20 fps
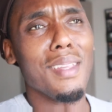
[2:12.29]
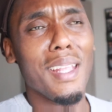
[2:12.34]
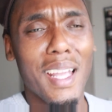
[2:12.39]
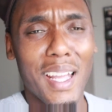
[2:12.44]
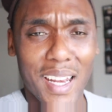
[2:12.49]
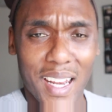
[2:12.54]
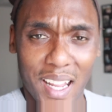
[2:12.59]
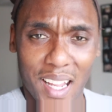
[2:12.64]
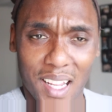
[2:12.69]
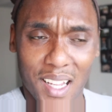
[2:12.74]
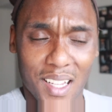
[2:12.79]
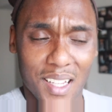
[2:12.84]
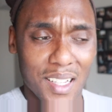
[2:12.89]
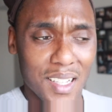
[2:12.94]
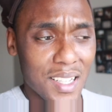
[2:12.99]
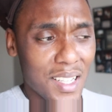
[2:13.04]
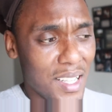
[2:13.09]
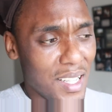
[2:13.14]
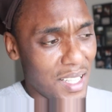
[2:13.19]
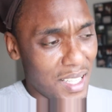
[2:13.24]

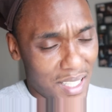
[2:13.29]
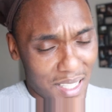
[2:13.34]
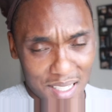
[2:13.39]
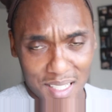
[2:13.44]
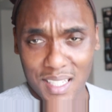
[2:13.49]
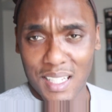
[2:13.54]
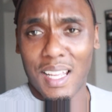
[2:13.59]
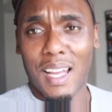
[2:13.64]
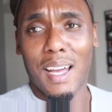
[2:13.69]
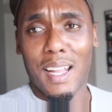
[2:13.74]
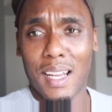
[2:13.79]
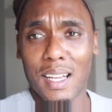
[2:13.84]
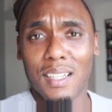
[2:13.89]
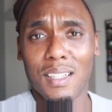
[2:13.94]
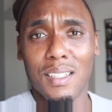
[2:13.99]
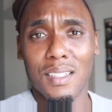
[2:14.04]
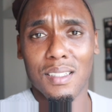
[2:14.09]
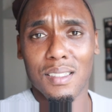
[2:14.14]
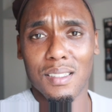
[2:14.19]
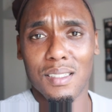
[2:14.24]
and let's see how they
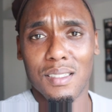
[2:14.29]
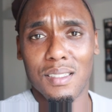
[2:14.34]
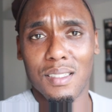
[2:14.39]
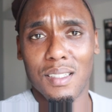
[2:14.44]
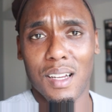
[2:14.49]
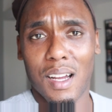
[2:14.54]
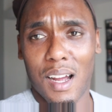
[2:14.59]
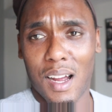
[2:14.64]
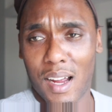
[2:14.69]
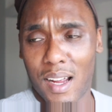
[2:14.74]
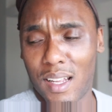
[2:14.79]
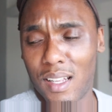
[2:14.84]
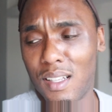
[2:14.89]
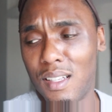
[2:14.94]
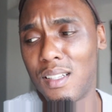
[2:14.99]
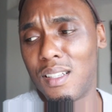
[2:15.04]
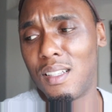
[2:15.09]
look. All right.